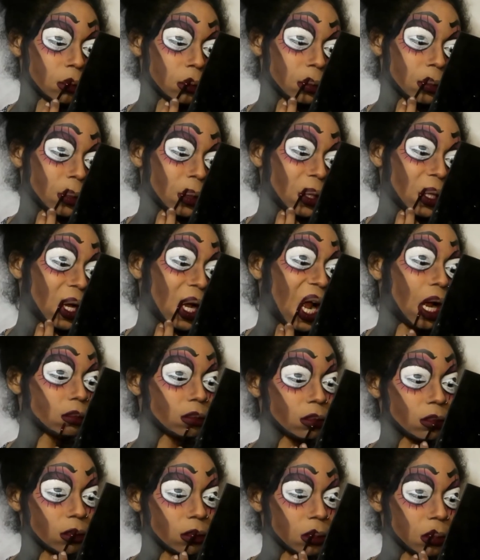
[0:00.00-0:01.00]
you have in your
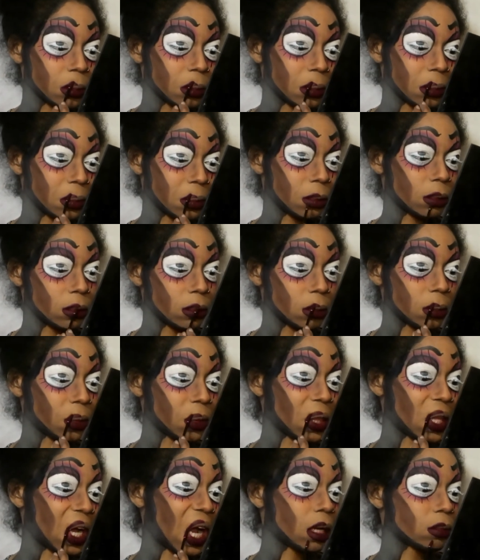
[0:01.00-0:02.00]
neck and chest
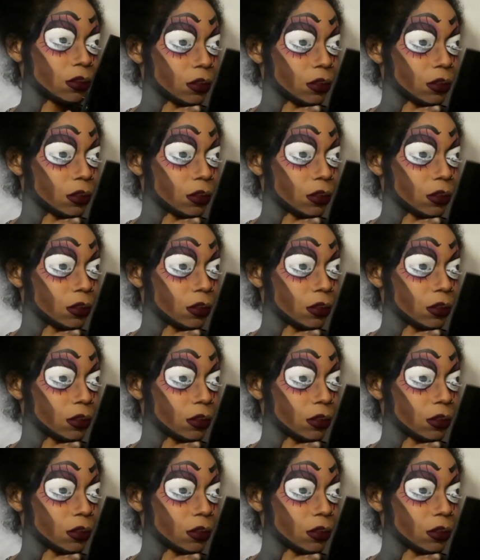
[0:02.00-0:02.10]
area.